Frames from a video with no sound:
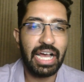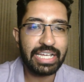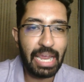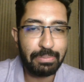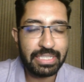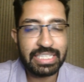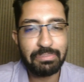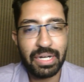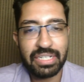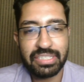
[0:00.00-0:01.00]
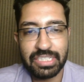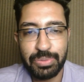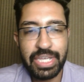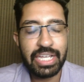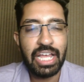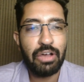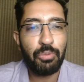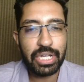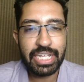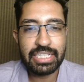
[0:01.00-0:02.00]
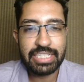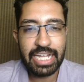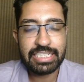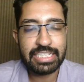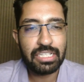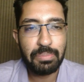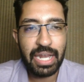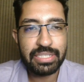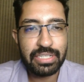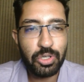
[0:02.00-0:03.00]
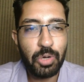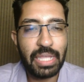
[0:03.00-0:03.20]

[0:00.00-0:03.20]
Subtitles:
captaincy punt this week. Watkins against Crystal Palace at home.